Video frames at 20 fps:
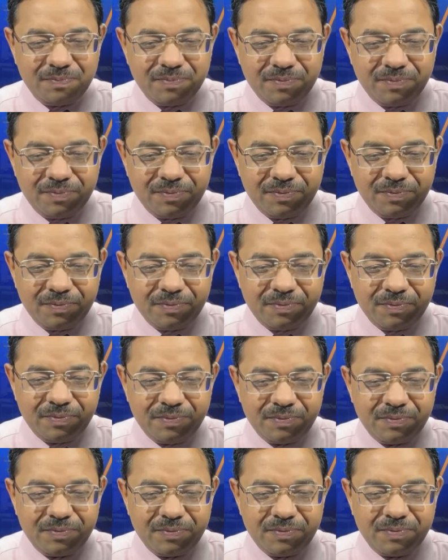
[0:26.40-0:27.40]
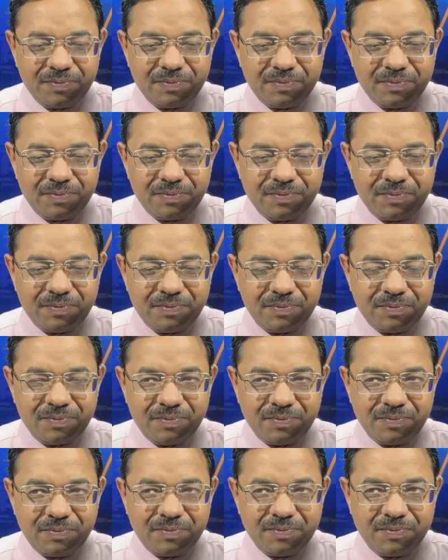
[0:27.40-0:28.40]

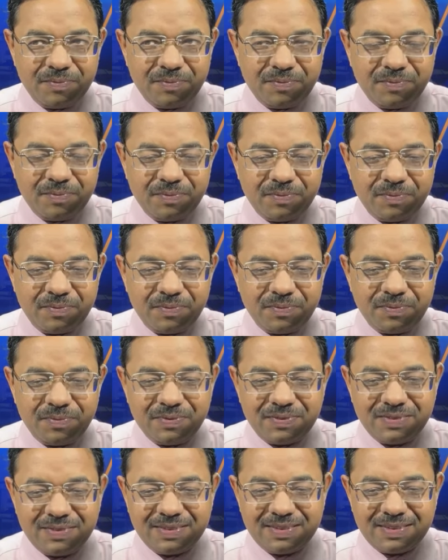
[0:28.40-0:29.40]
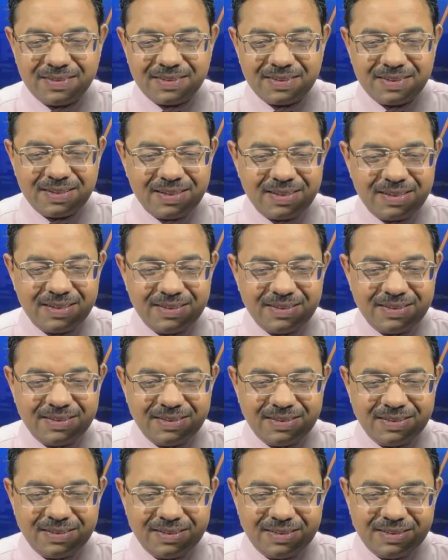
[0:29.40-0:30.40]

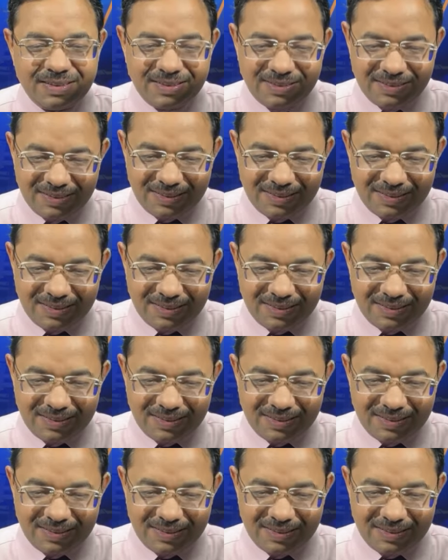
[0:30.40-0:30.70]
[no speech]